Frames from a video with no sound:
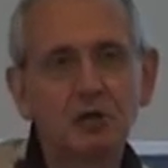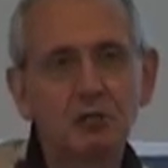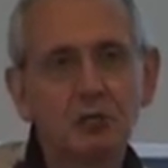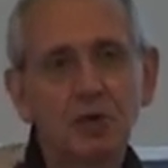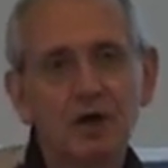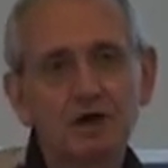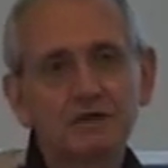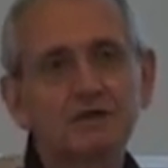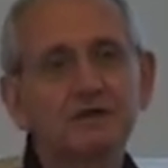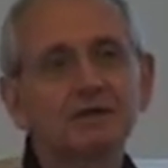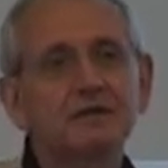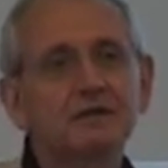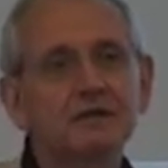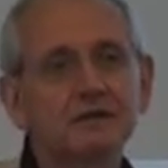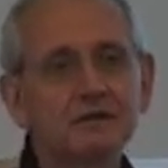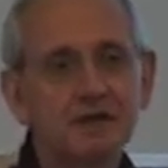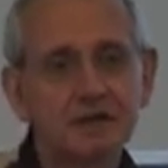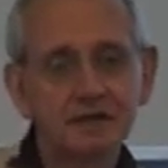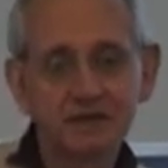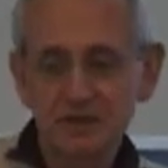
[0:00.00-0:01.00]
But
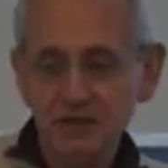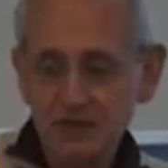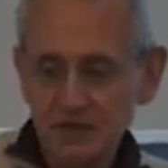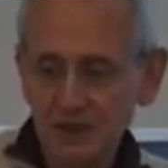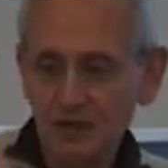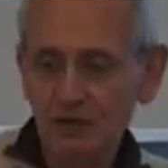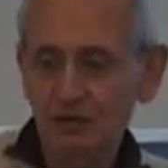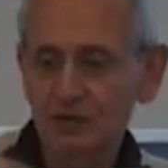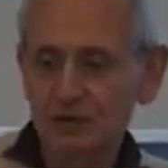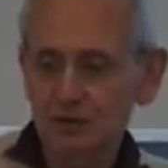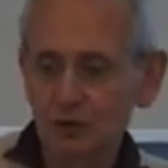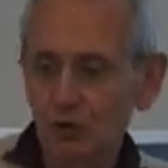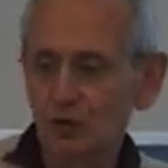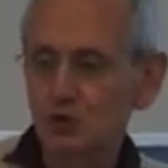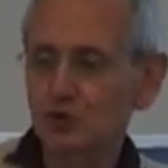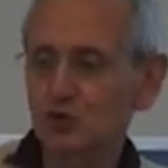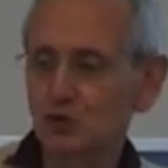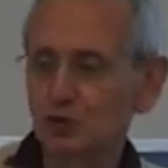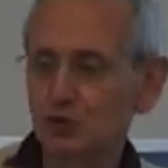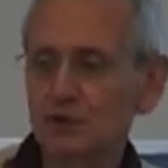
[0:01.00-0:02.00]
they discovered
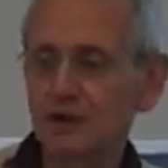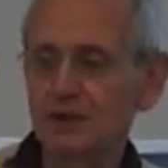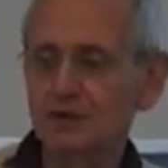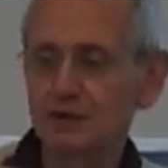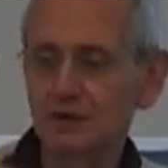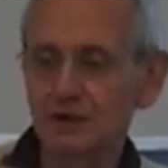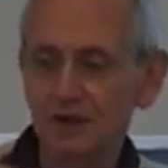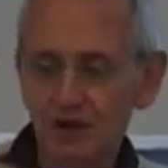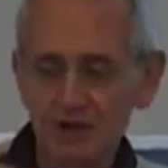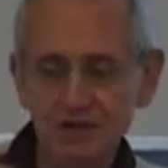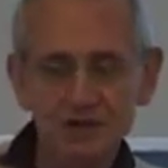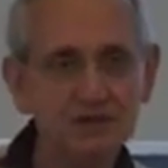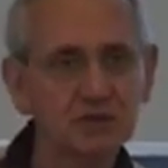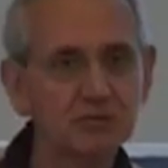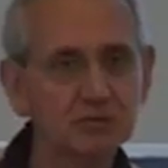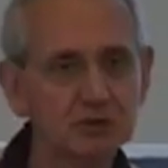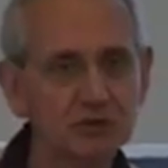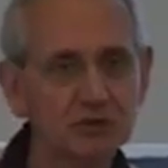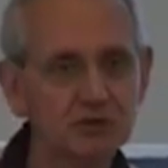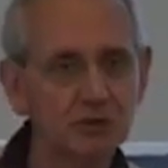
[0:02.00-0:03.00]
also that the
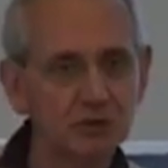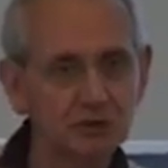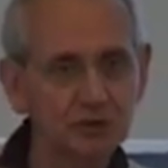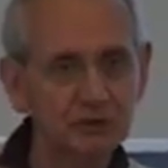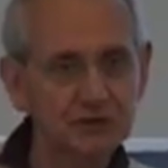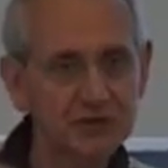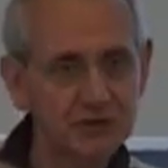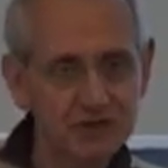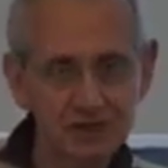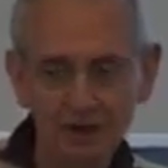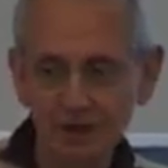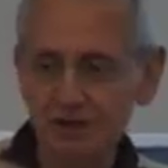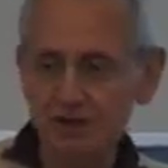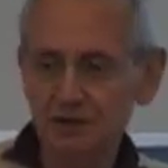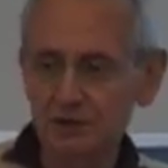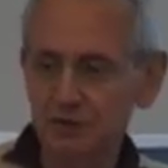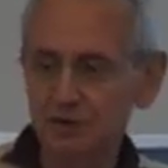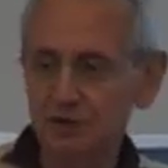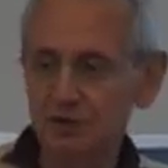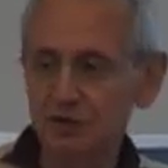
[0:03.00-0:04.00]
customers of this
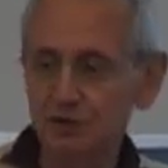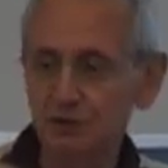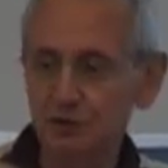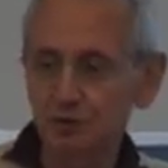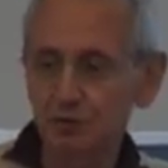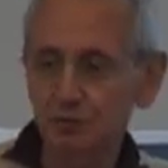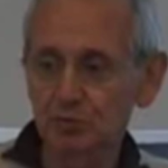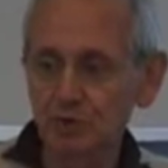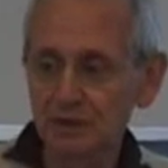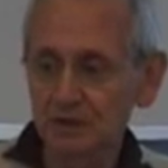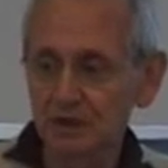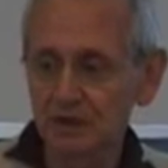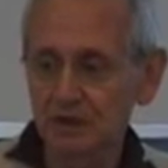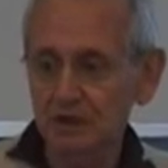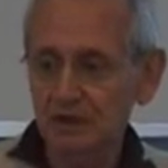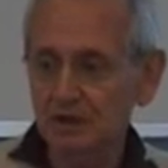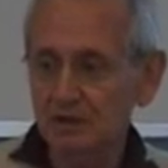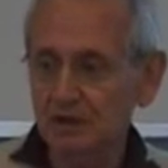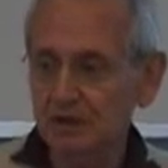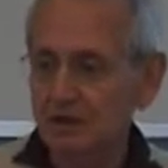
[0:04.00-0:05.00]
activity would be
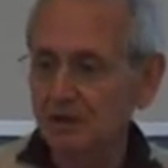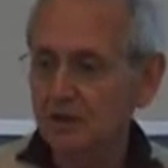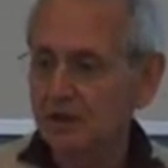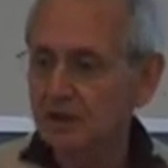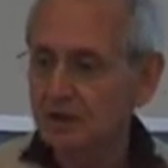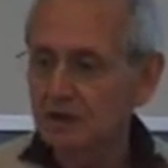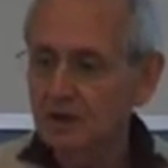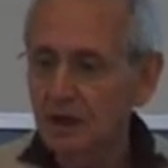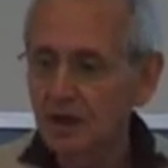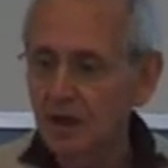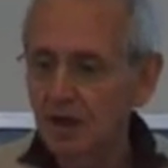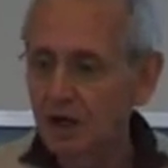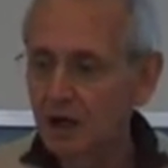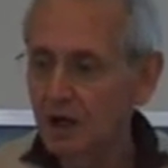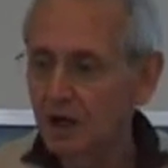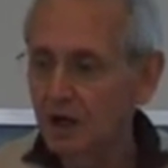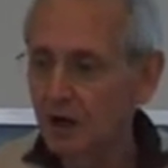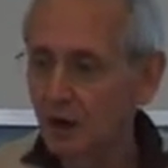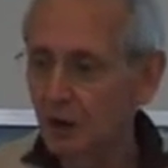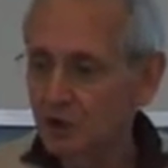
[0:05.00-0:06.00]
the
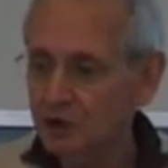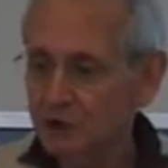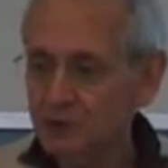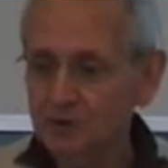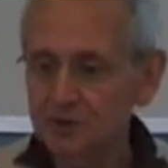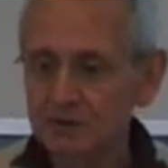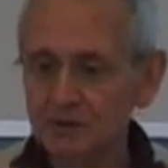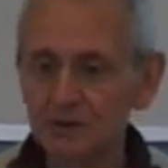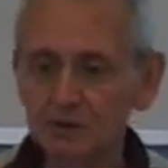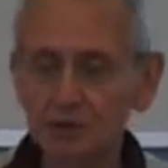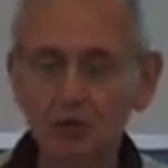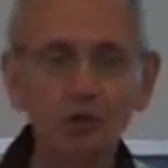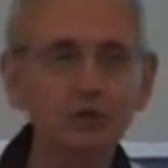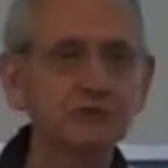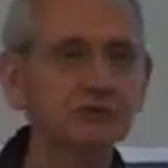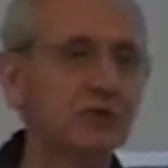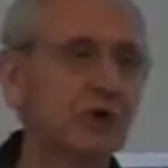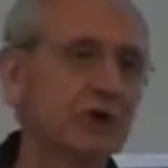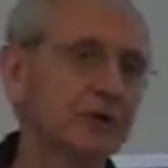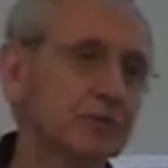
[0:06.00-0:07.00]
hospital
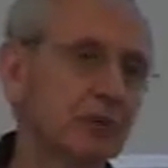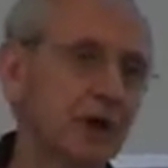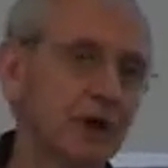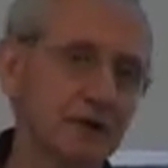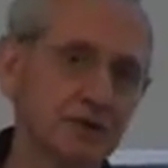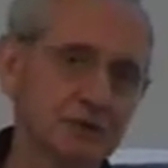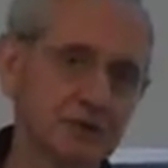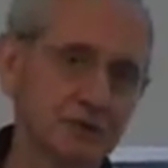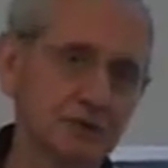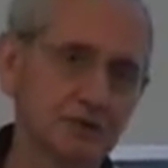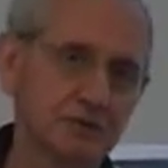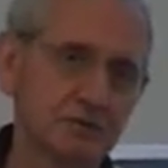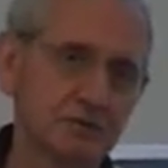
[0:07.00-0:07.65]
contract manager.